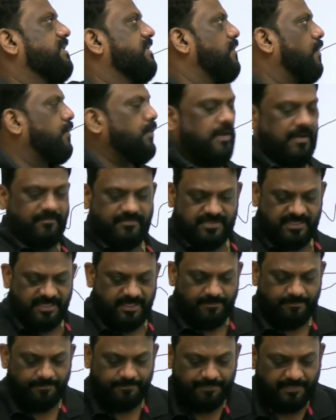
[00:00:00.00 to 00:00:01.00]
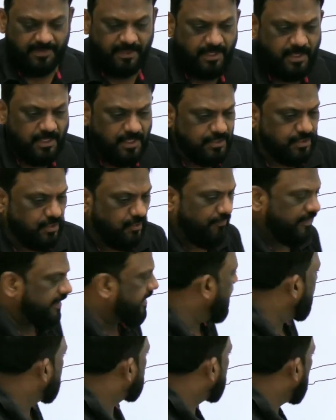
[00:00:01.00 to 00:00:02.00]
Now you have seen. So when
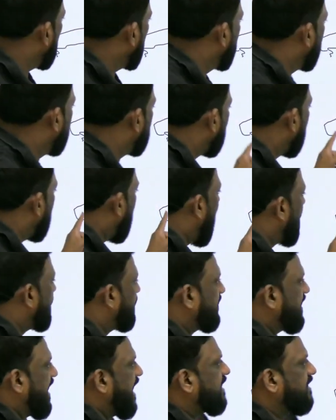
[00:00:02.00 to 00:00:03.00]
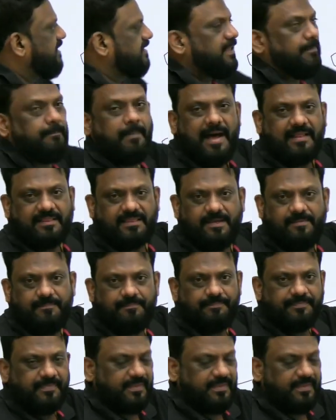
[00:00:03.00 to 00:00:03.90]
it is moving, I have tracked the path.